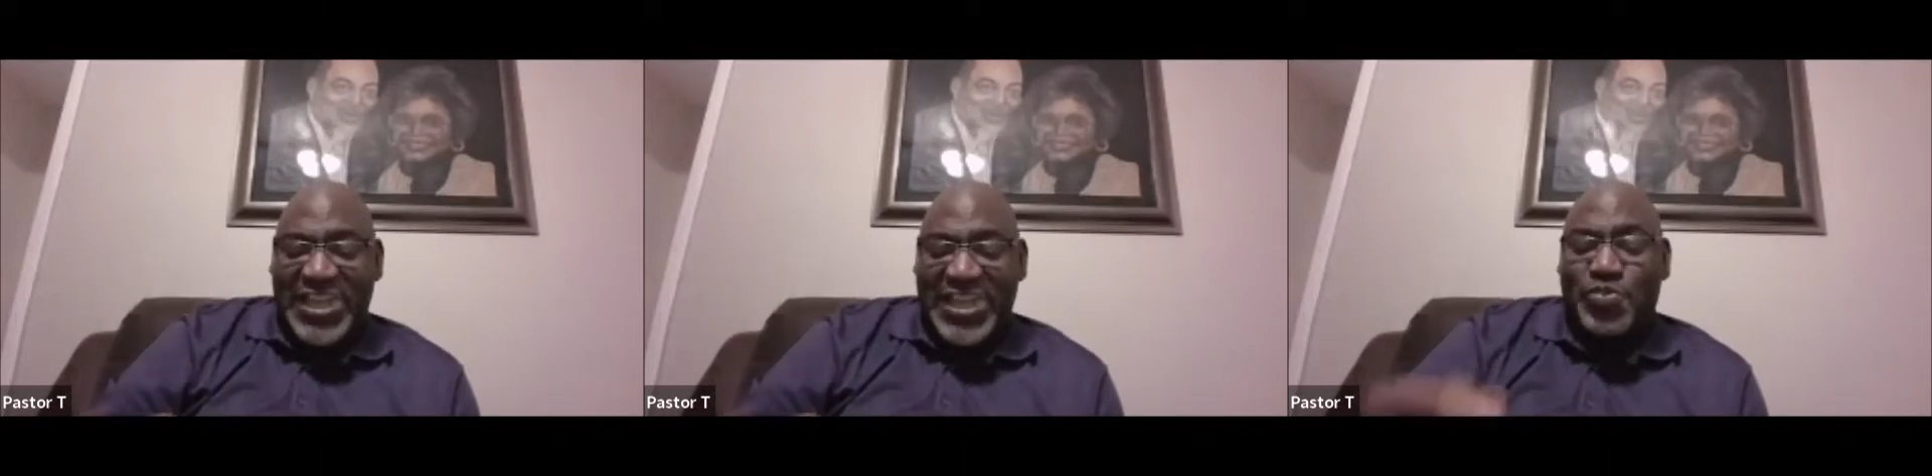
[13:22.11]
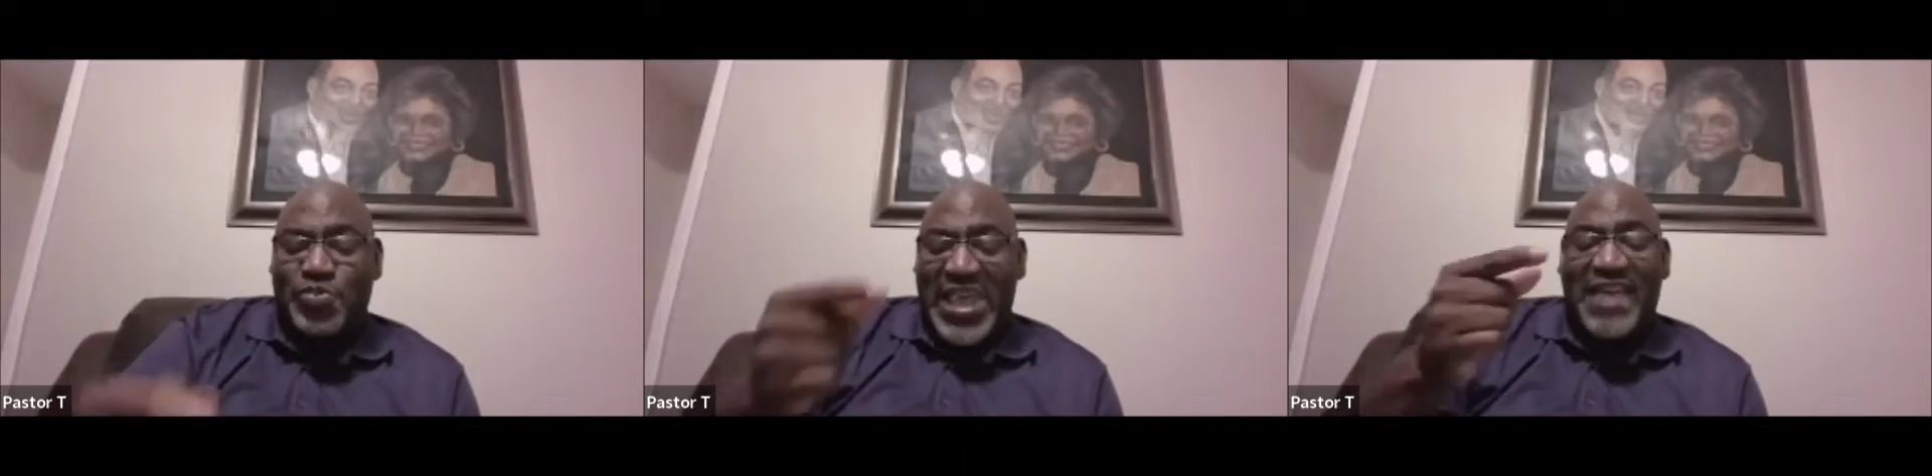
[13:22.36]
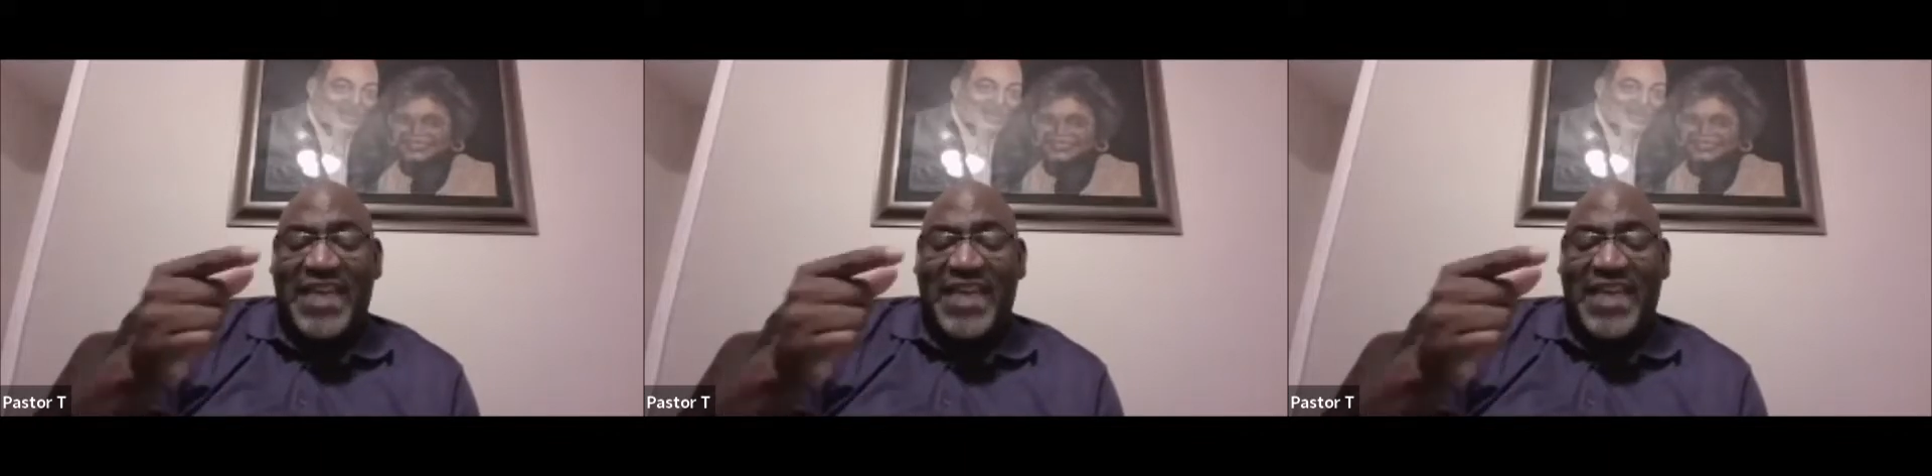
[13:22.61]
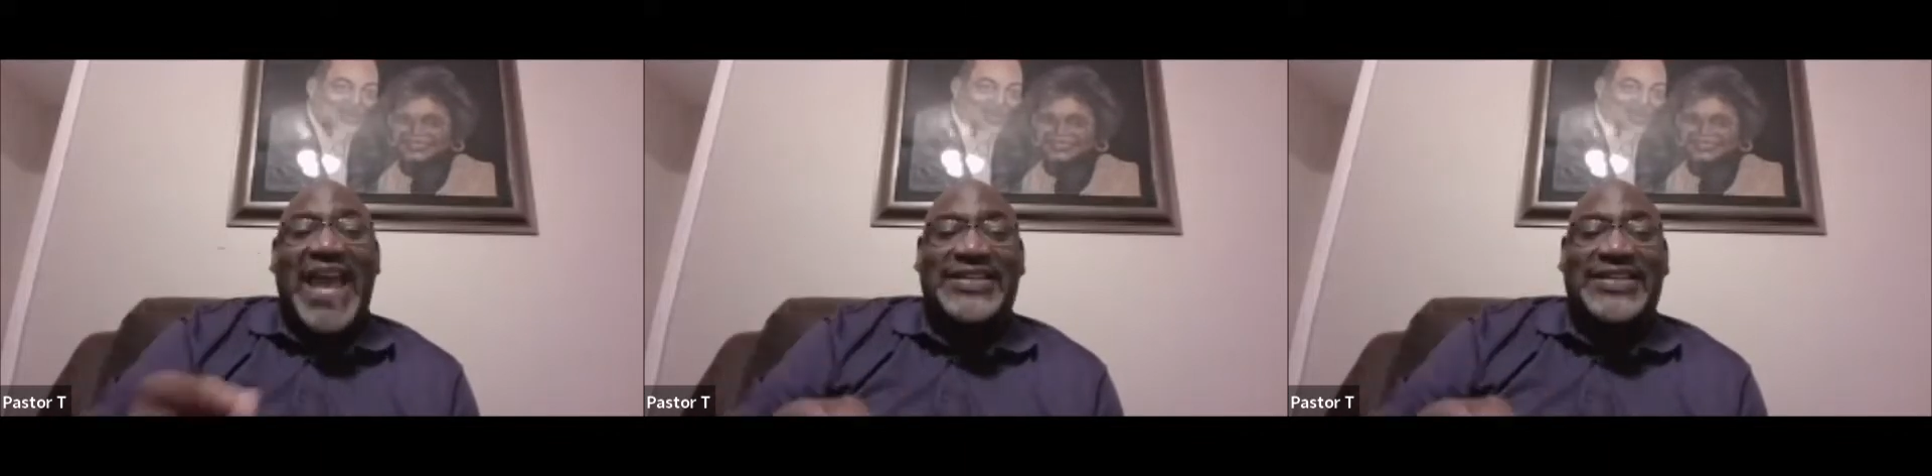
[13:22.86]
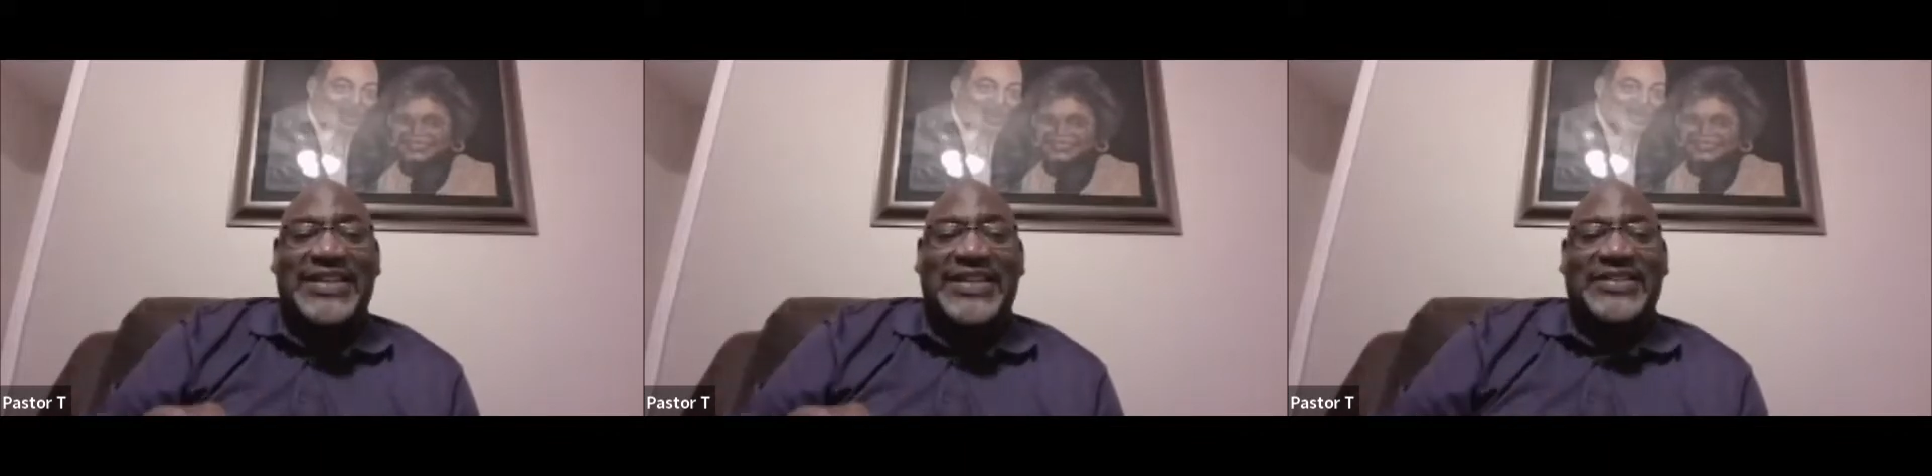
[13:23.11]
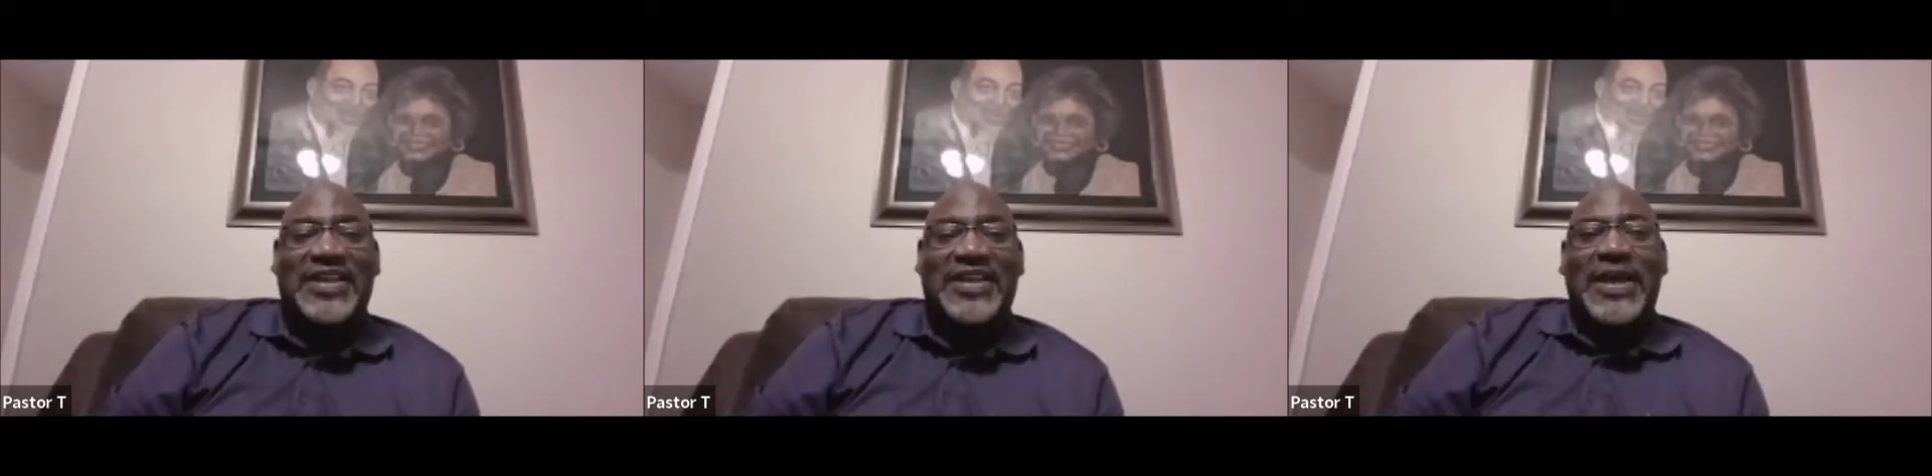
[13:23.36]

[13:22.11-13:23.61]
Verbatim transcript: faith, we have access